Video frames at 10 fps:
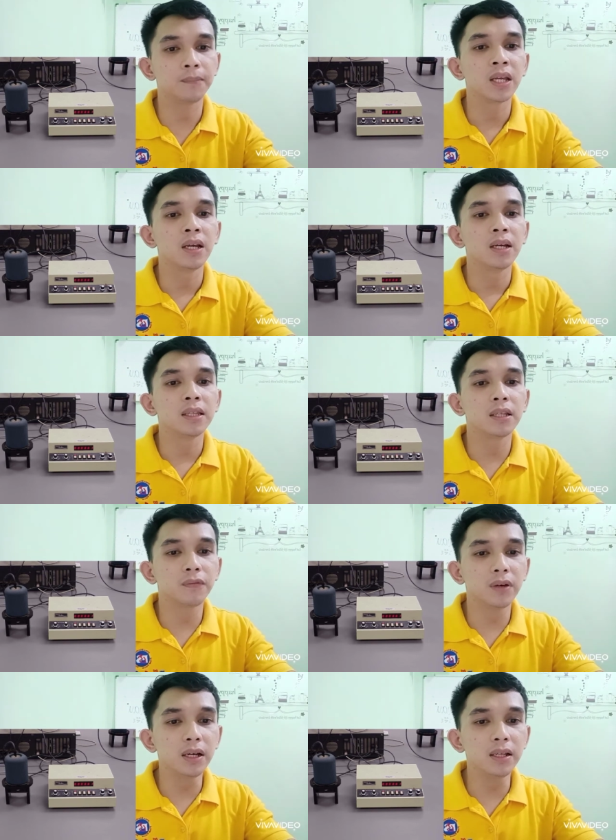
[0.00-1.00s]
The
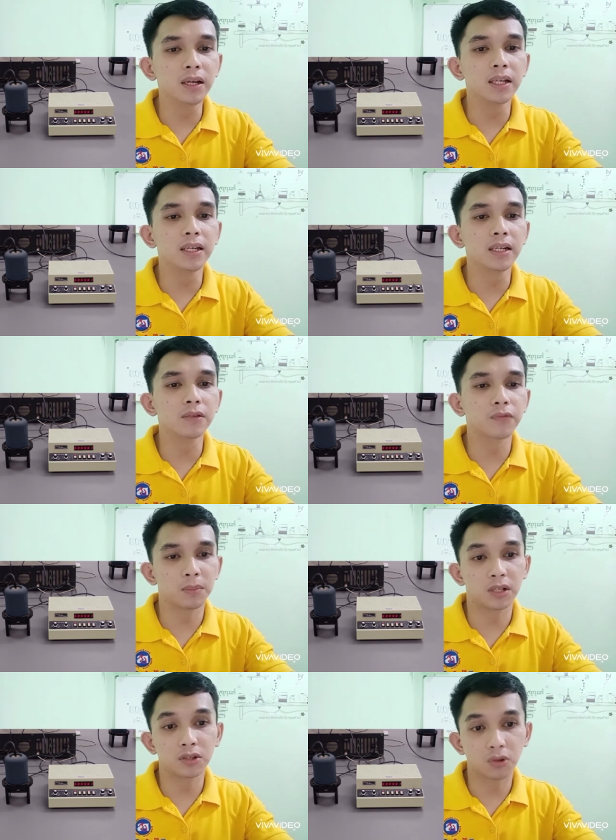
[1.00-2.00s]
further it is from
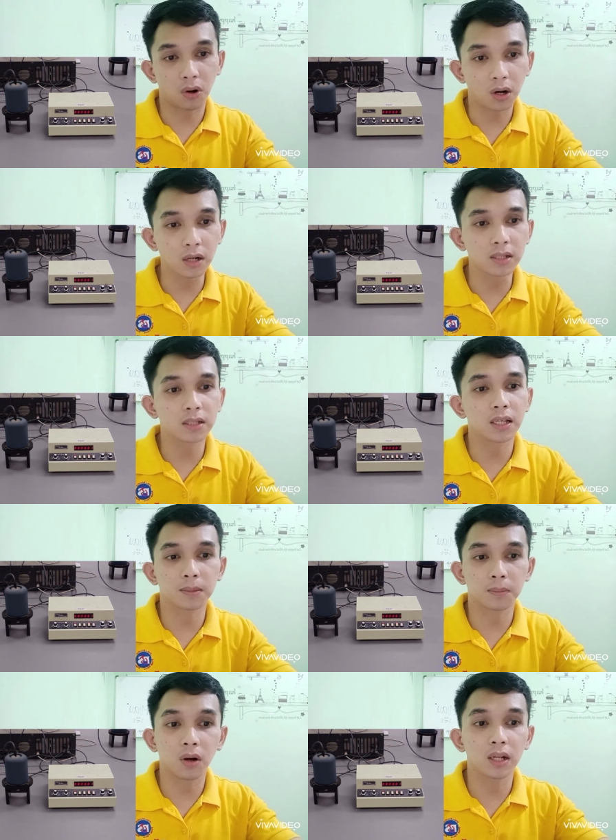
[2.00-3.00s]
the source, the
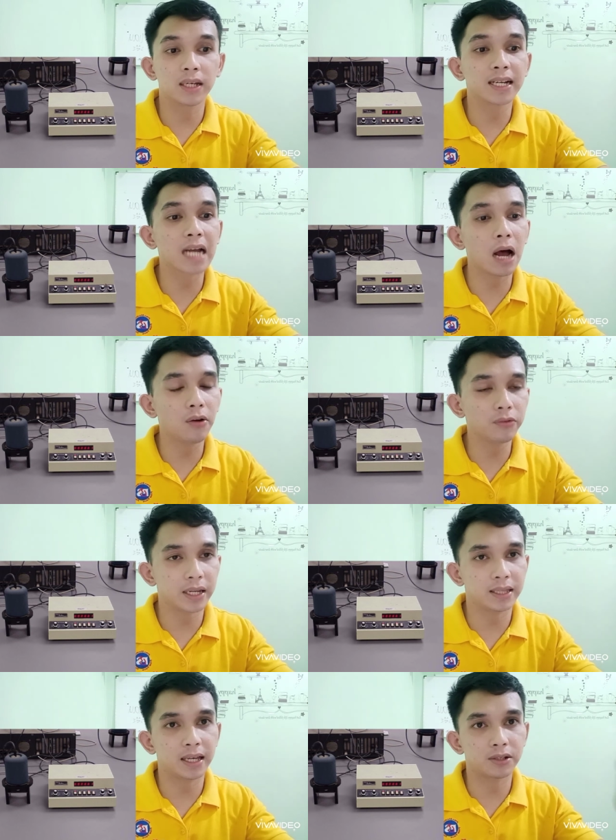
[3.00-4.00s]
smaller the count rate.
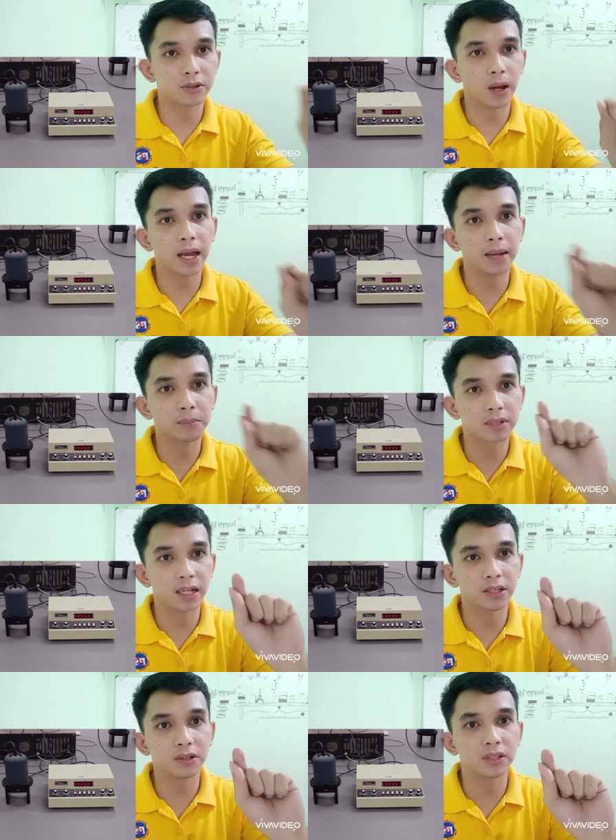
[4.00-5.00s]
That's why I'm telling
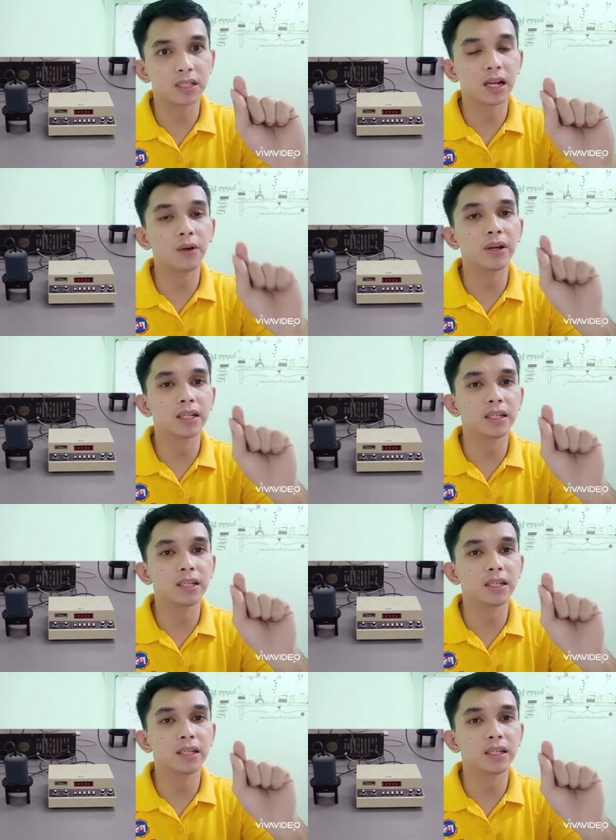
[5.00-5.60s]
you just now it needs